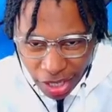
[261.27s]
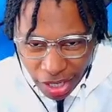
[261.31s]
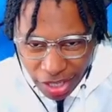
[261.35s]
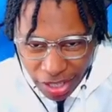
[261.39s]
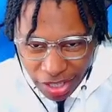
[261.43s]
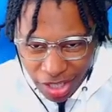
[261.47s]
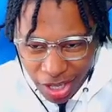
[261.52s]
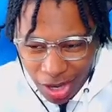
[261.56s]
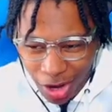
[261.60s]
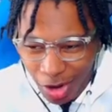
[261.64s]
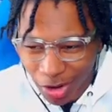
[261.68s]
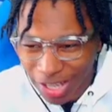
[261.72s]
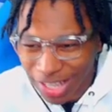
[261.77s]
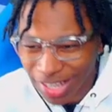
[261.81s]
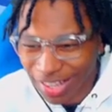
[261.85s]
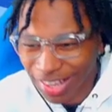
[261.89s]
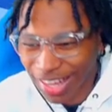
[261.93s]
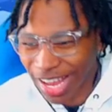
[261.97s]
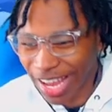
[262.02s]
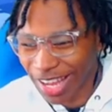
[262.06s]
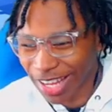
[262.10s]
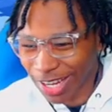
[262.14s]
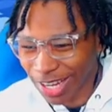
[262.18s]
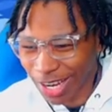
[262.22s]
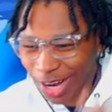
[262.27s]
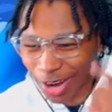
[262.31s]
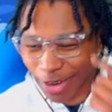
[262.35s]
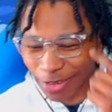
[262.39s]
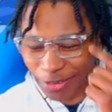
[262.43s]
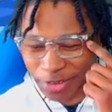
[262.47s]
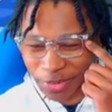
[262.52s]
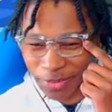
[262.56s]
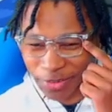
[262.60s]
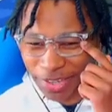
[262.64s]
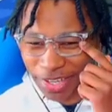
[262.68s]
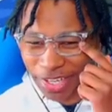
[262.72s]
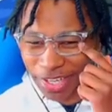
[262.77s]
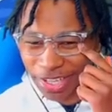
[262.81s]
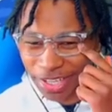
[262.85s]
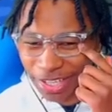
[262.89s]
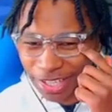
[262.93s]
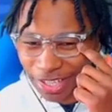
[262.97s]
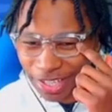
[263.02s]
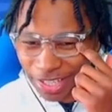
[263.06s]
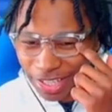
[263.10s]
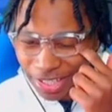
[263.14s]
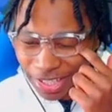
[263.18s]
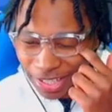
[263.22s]
Yo, he like Curry with it.
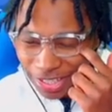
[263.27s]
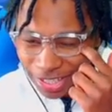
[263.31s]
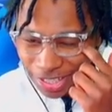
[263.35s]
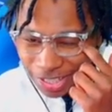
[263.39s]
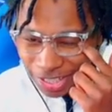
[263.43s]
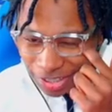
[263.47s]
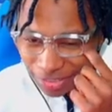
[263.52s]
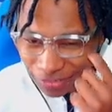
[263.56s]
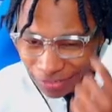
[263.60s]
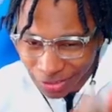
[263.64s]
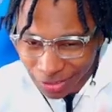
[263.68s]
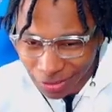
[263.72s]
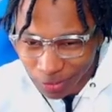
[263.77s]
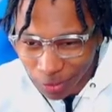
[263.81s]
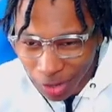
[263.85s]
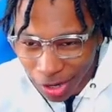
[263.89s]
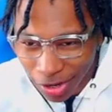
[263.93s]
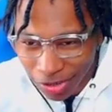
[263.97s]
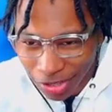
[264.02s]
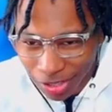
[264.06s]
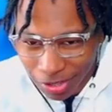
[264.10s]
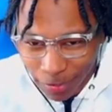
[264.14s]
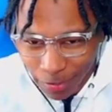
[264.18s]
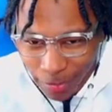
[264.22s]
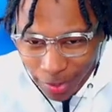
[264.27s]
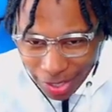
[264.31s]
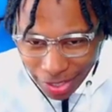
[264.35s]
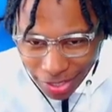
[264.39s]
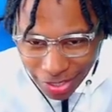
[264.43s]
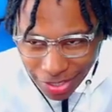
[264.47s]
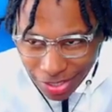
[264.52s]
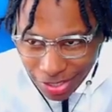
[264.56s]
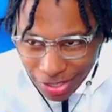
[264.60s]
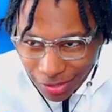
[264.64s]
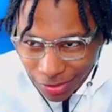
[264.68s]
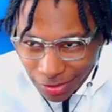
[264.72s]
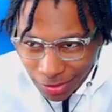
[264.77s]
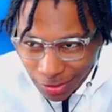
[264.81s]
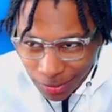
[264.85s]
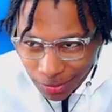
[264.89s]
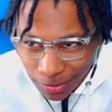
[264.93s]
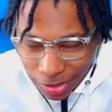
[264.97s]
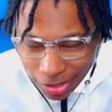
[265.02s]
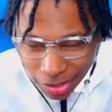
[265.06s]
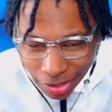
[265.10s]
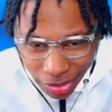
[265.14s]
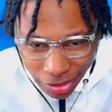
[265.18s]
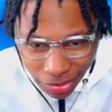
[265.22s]
He was walking back. He turned
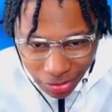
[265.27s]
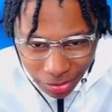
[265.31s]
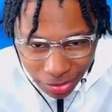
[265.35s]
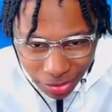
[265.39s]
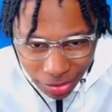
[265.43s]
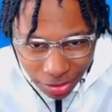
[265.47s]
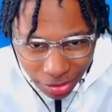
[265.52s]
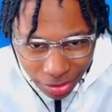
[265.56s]
around.